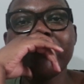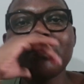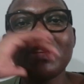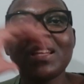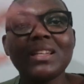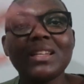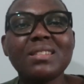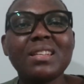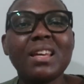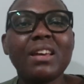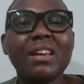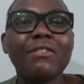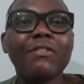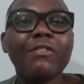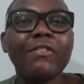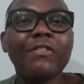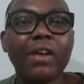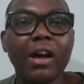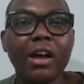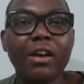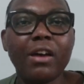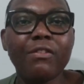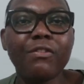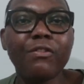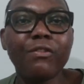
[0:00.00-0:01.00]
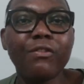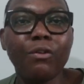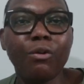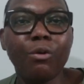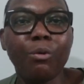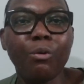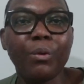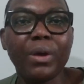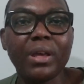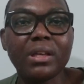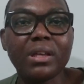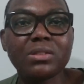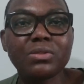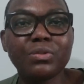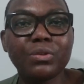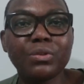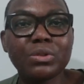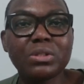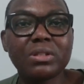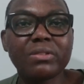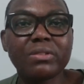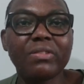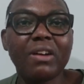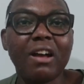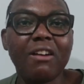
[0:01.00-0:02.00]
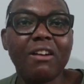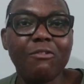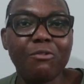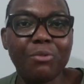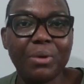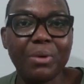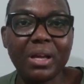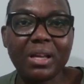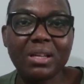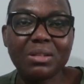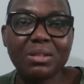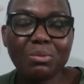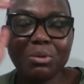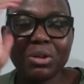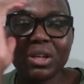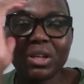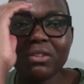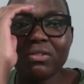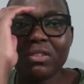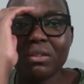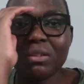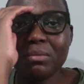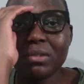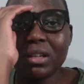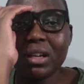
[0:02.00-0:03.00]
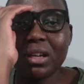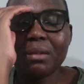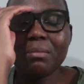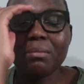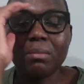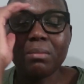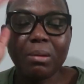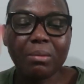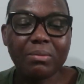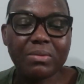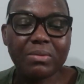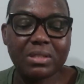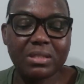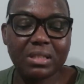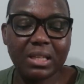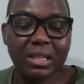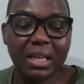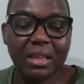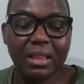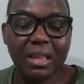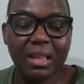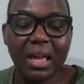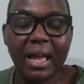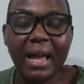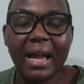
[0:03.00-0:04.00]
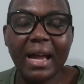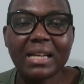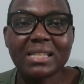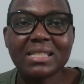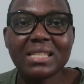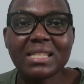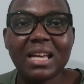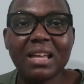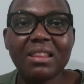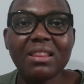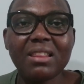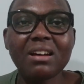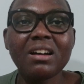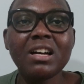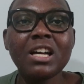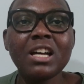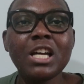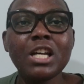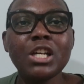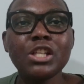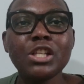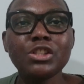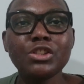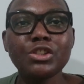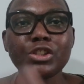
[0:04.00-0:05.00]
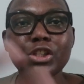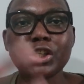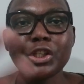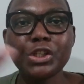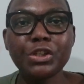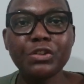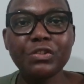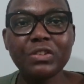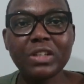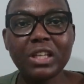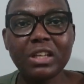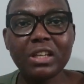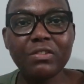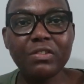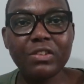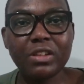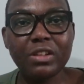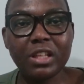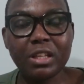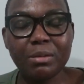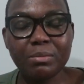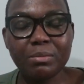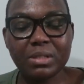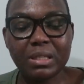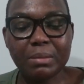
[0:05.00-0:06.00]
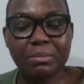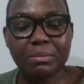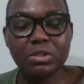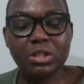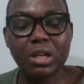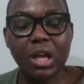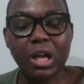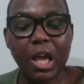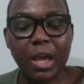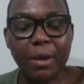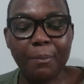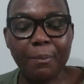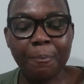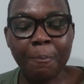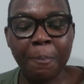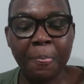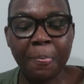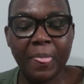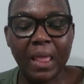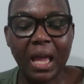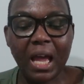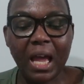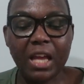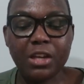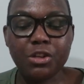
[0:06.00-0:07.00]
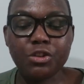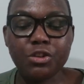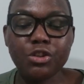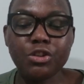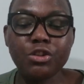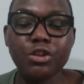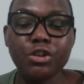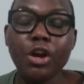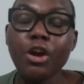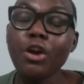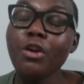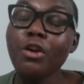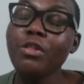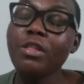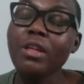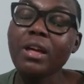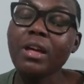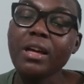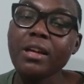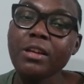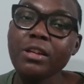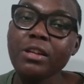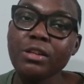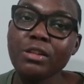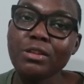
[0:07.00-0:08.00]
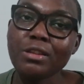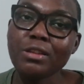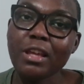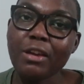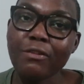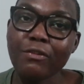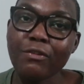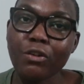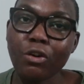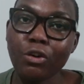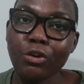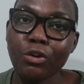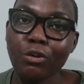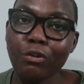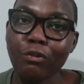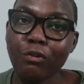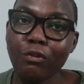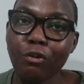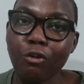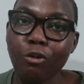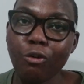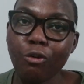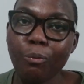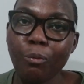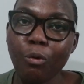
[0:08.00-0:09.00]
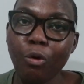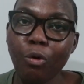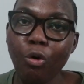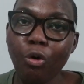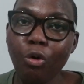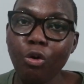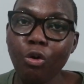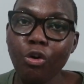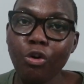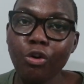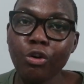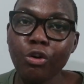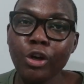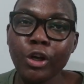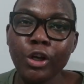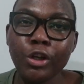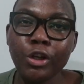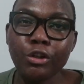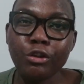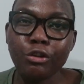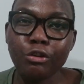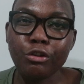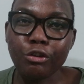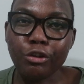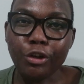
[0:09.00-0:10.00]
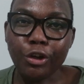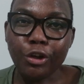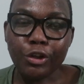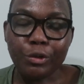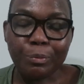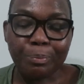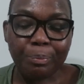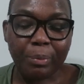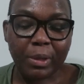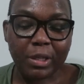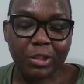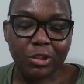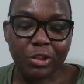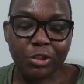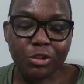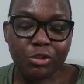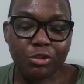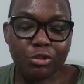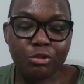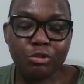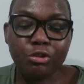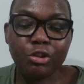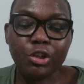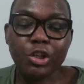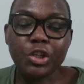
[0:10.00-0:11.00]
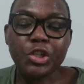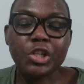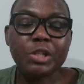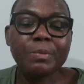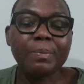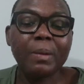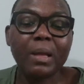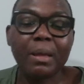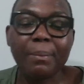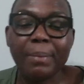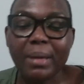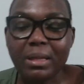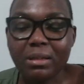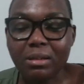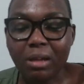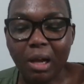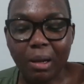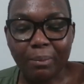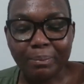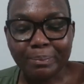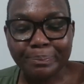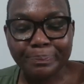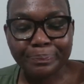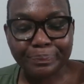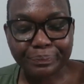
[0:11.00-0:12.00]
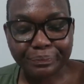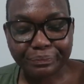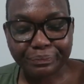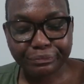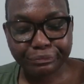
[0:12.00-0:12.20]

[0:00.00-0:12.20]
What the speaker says: let's say four to five weeks, we'll give them like a month to get their act together. So you've given them some time and you know that they've got your form, or you know, but you can just play a bit dumb.